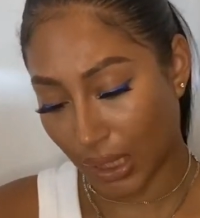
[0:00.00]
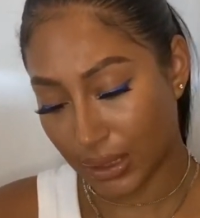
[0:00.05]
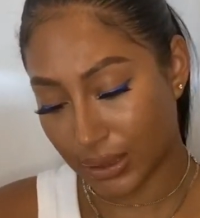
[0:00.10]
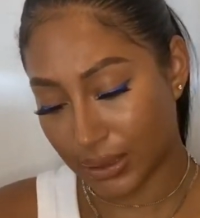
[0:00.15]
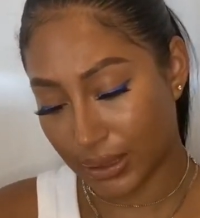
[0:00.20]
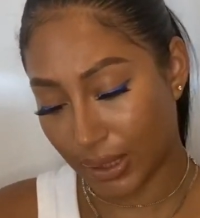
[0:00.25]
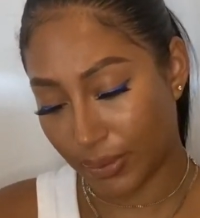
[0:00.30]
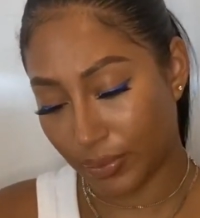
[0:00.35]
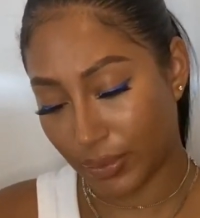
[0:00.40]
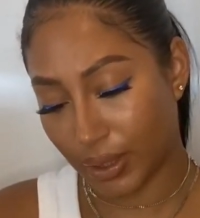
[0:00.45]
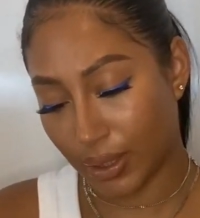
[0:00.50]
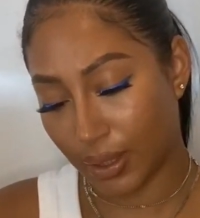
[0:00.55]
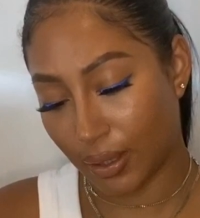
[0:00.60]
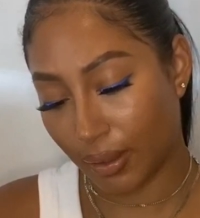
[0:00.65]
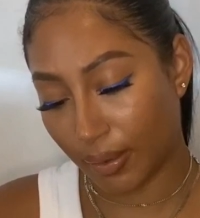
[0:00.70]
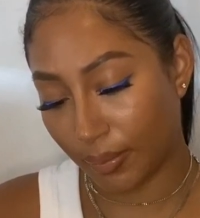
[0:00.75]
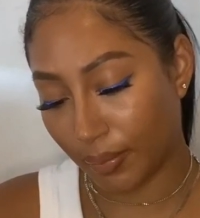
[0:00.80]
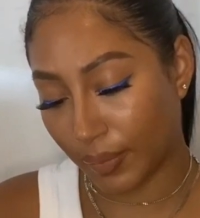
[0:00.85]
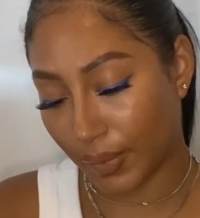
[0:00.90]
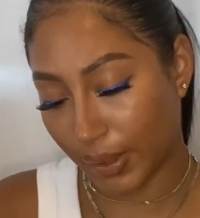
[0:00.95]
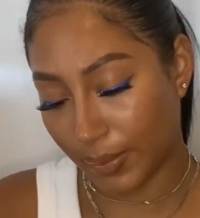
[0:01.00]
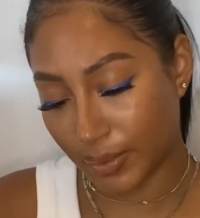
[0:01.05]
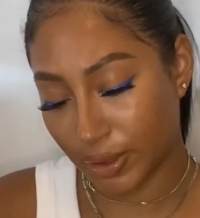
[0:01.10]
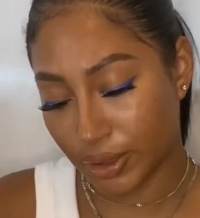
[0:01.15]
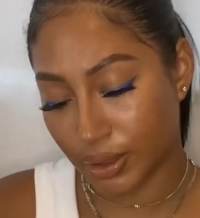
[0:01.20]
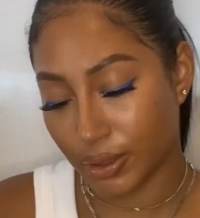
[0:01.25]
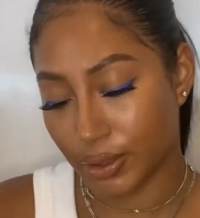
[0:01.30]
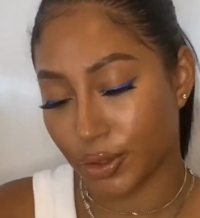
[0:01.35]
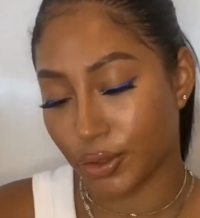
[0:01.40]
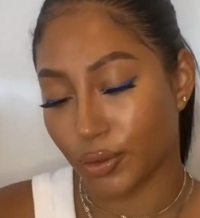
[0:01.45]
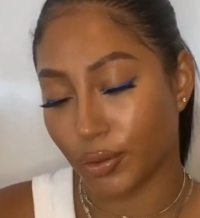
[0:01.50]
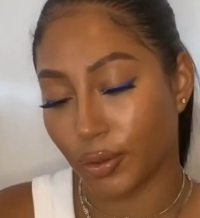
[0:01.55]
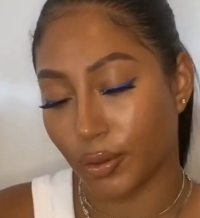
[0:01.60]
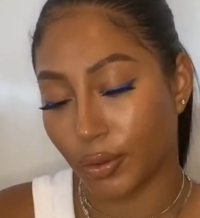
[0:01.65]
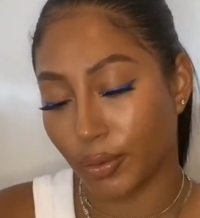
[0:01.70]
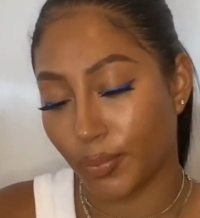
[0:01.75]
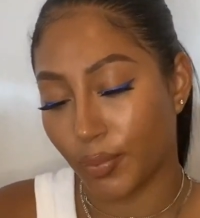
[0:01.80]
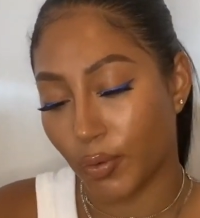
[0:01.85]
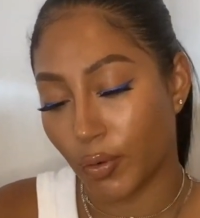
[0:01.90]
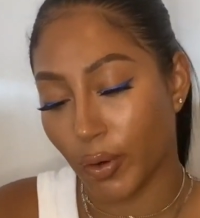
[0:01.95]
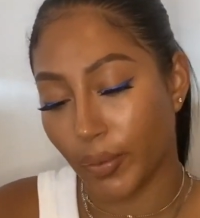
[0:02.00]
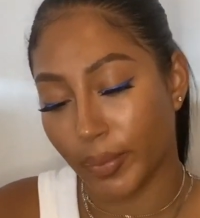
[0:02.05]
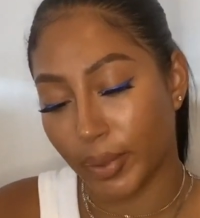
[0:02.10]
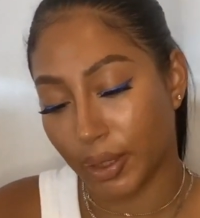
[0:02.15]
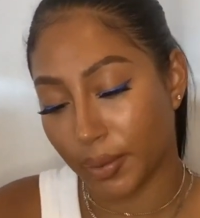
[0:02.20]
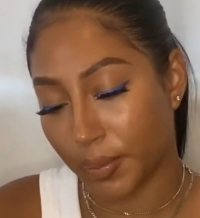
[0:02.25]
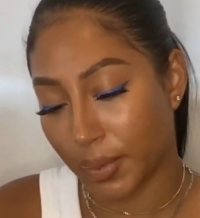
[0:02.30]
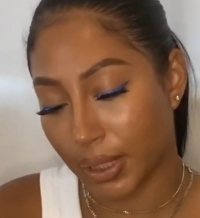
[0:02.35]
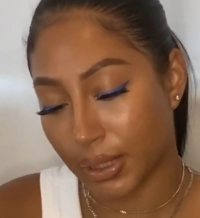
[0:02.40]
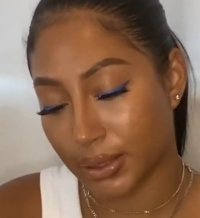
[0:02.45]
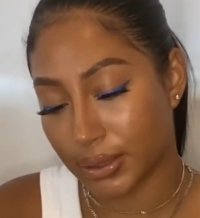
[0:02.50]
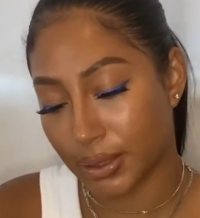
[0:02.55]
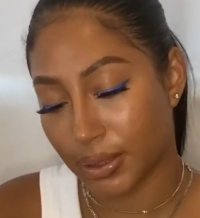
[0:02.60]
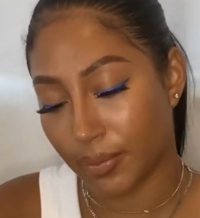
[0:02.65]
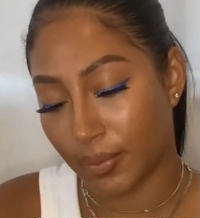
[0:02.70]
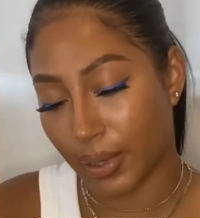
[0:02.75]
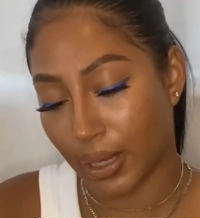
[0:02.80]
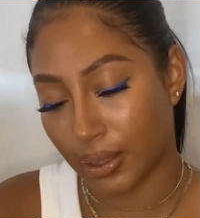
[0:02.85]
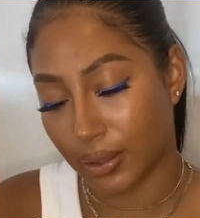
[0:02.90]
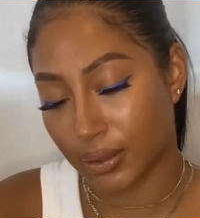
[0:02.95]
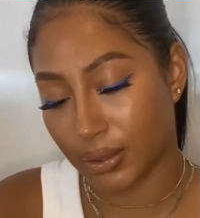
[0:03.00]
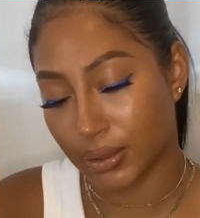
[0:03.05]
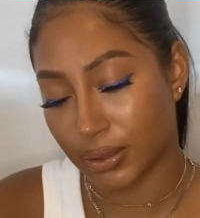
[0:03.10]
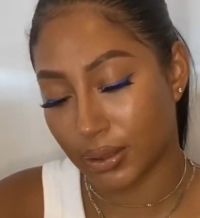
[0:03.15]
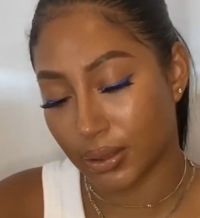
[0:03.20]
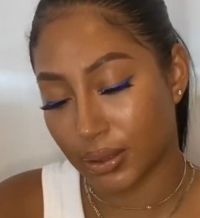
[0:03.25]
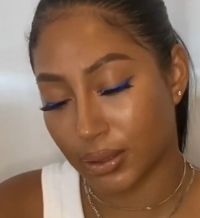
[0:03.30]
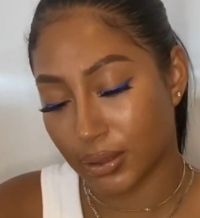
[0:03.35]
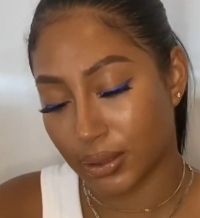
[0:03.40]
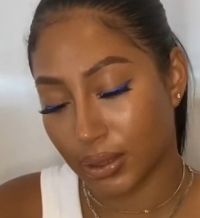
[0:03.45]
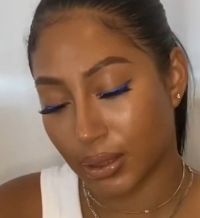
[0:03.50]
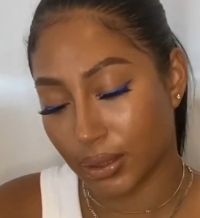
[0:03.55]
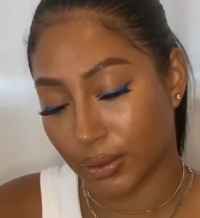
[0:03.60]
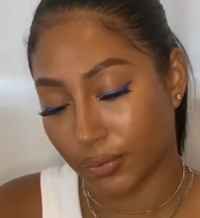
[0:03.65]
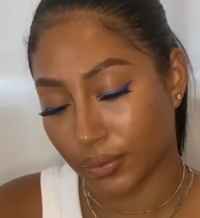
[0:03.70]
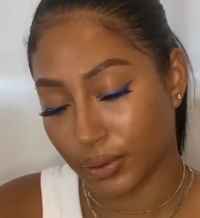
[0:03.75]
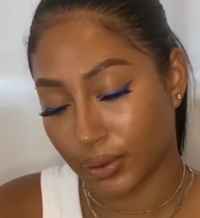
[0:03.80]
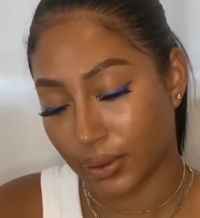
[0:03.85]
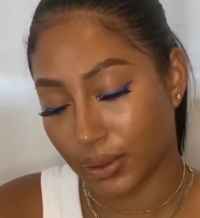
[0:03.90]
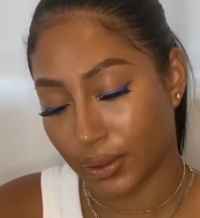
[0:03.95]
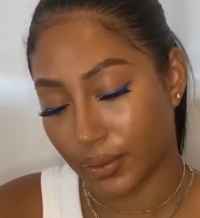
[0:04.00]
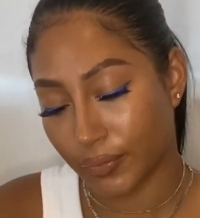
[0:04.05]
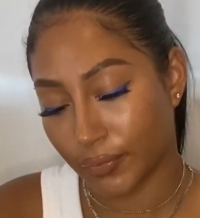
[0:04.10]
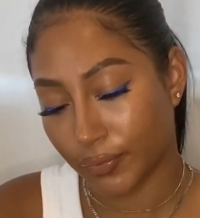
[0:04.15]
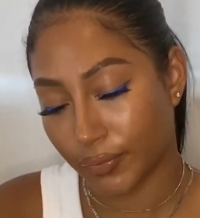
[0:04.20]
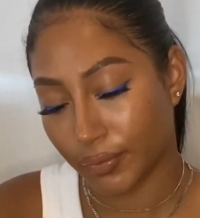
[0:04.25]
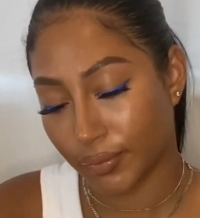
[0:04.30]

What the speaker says: Same thing, blemish control, pore minimizing, balancing, skin relief.